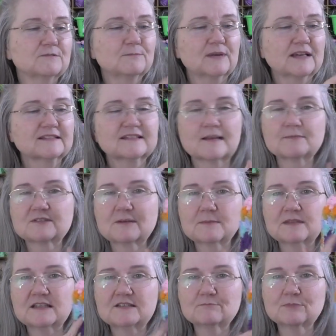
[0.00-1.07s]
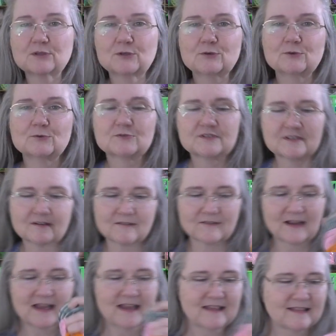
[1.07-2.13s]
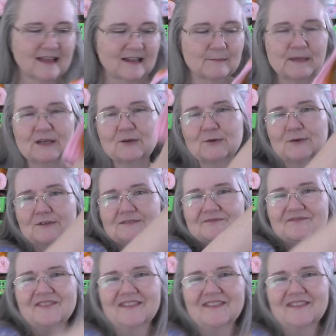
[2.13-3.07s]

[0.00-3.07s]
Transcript: picks up some of these blues so that'll be cool